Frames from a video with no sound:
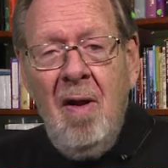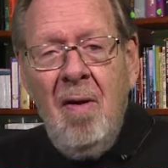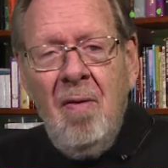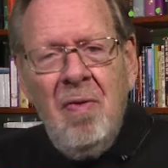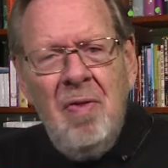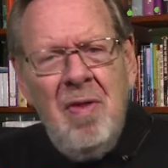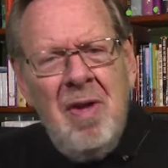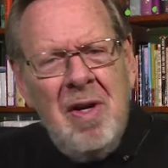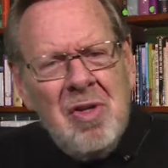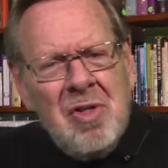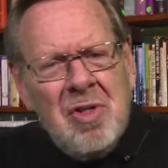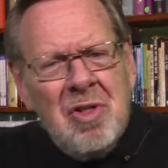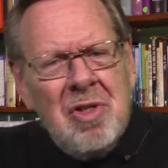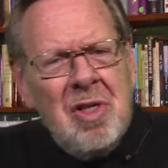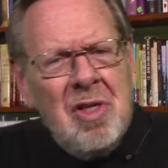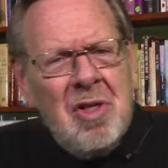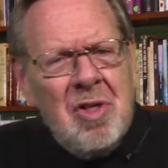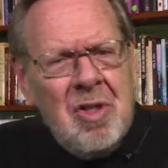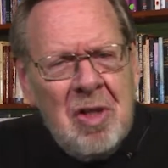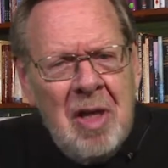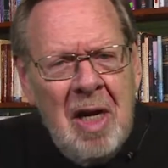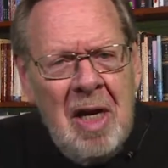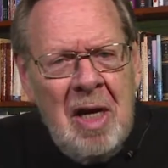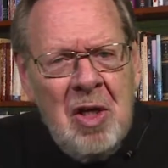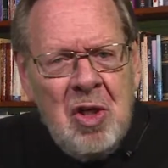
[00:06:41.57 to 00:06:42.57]
This
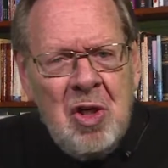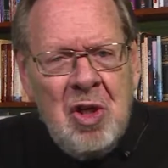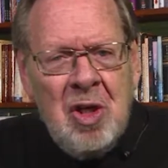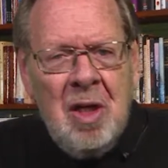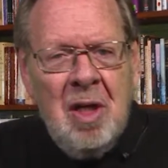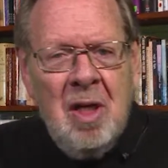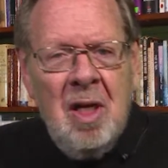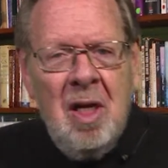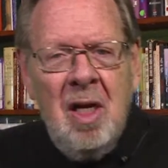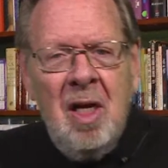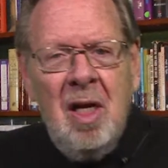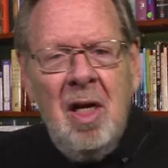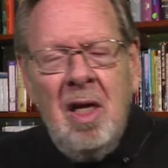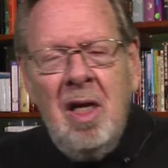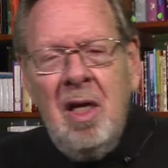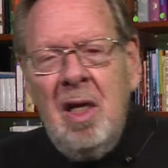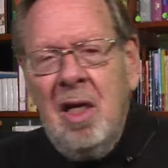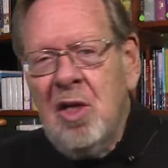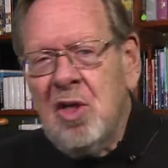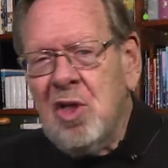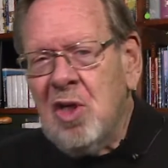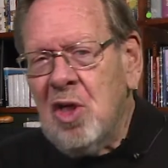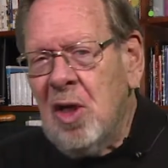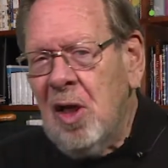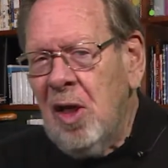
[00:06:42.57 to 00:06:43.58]
distinction
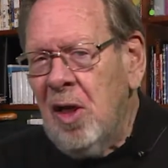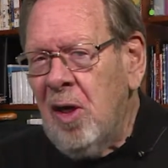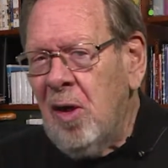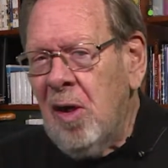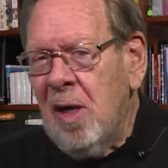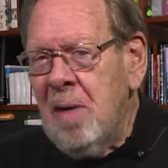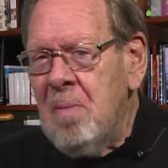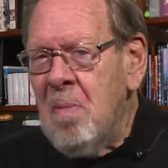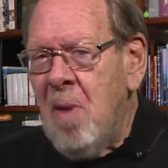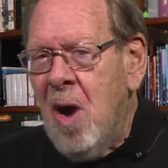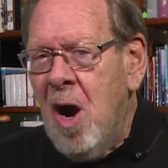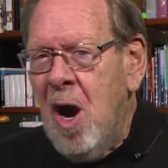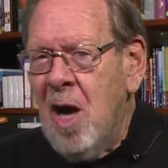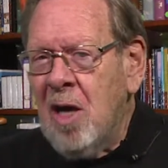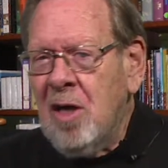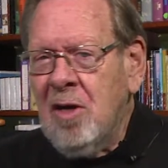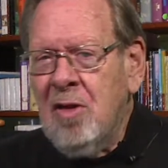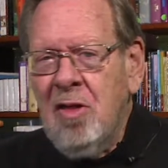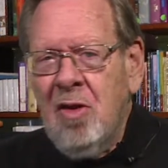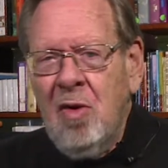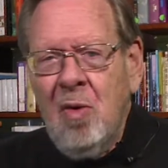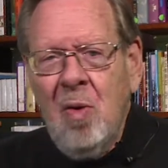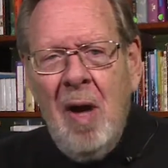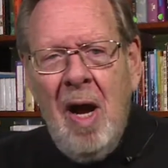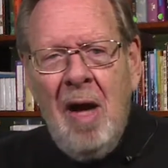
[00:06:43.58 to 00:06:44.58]
is clearly marked
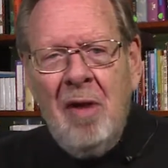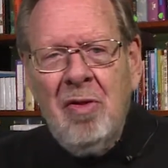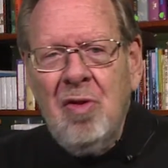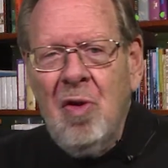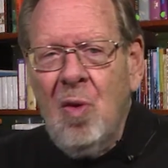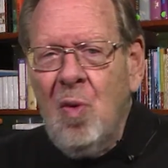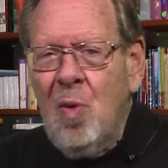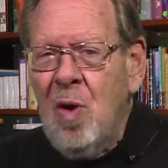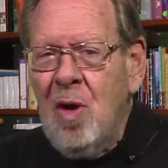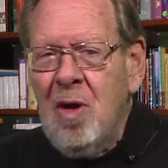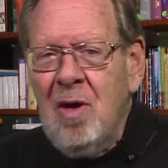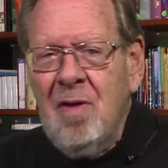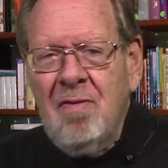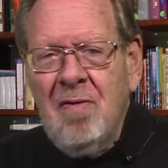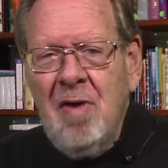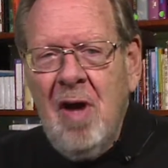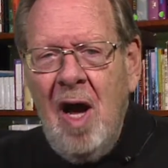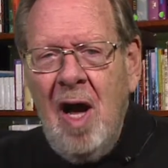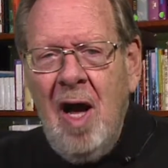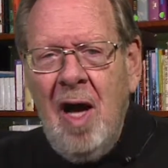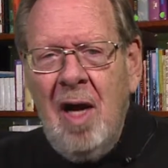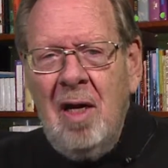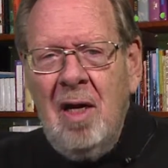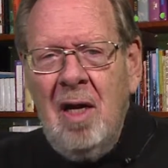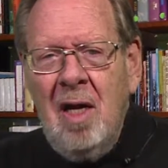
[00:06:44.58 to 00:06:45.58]
throughout the Word of
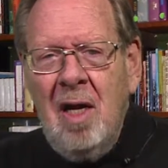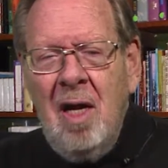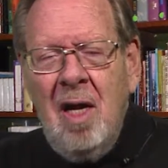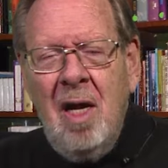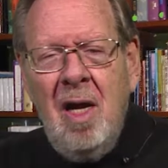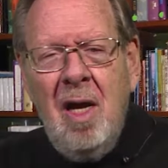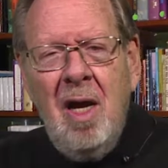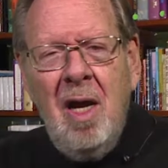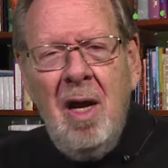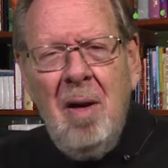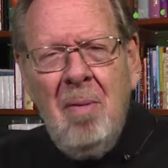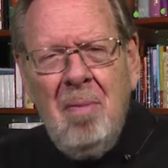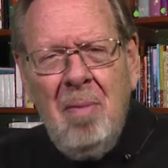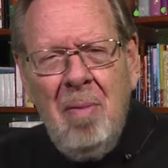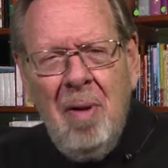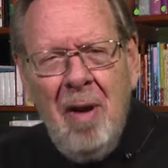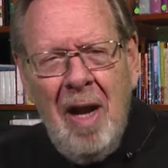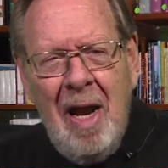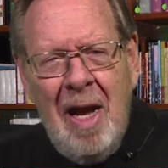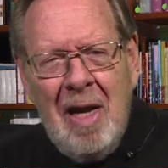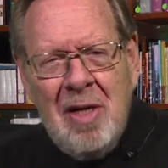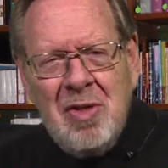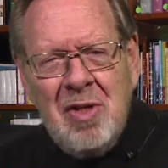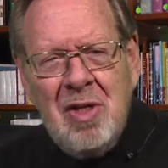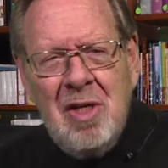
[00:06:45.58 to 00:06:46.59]
God
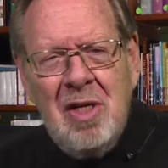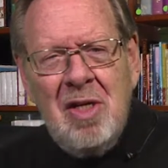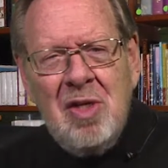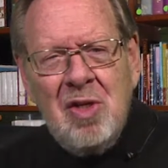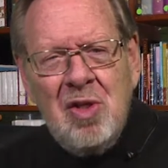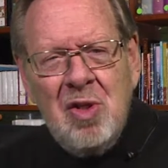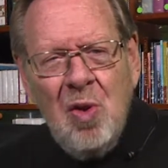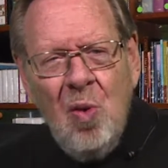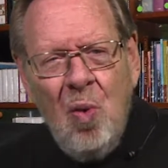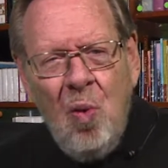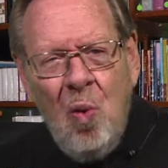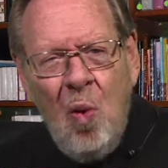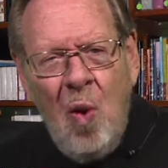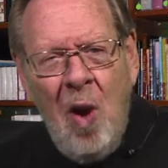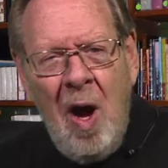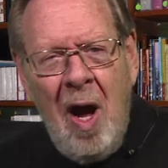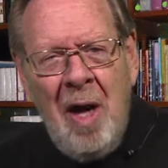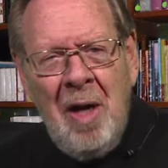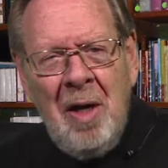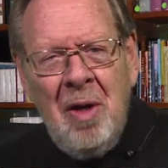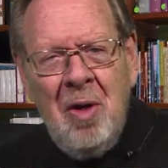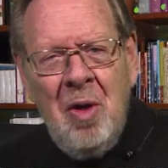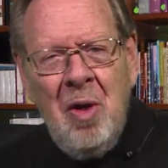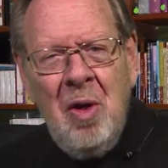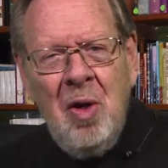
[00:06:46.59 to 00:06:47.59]
Blessed is the
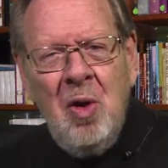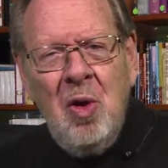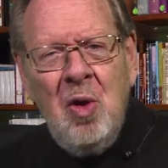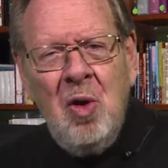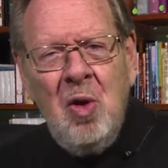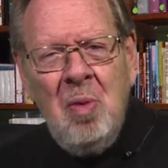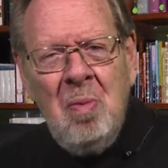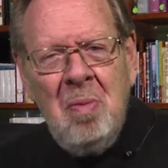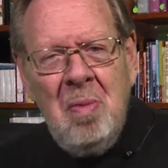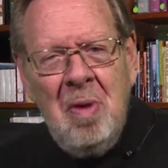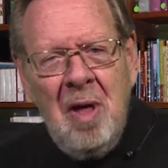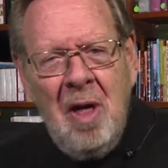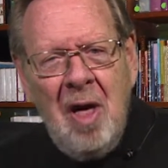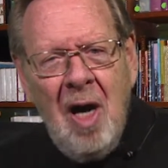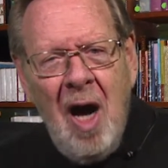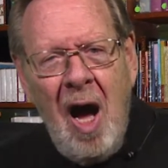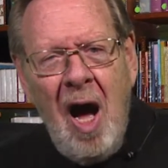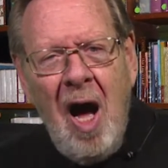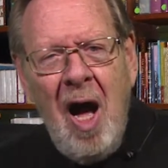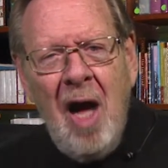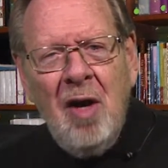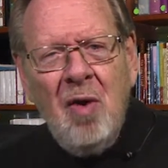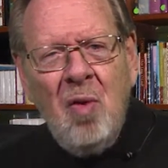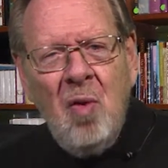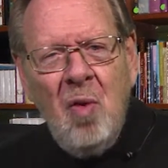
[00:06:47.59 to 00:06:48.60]
one whom
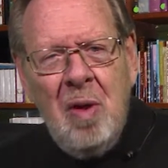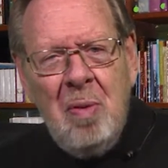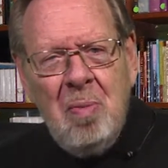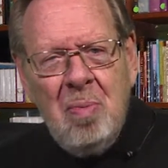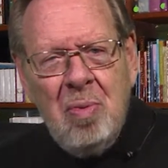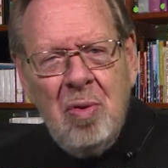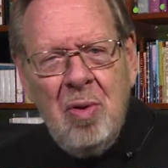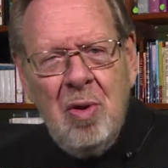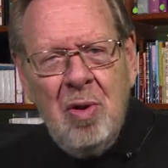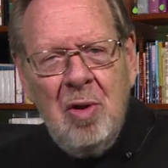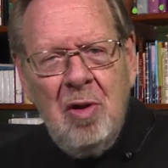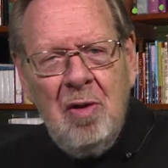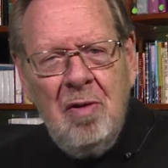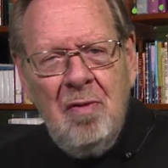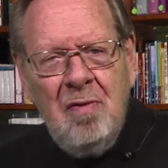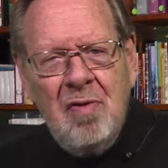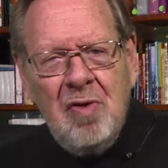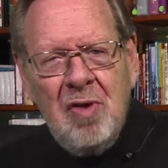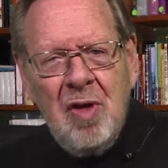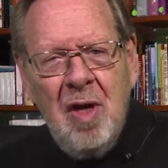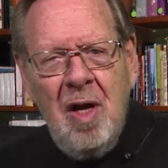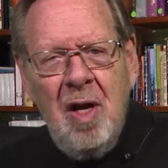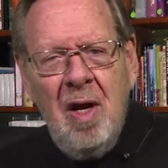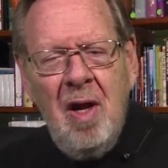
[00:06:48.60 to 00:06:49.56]
God reproves.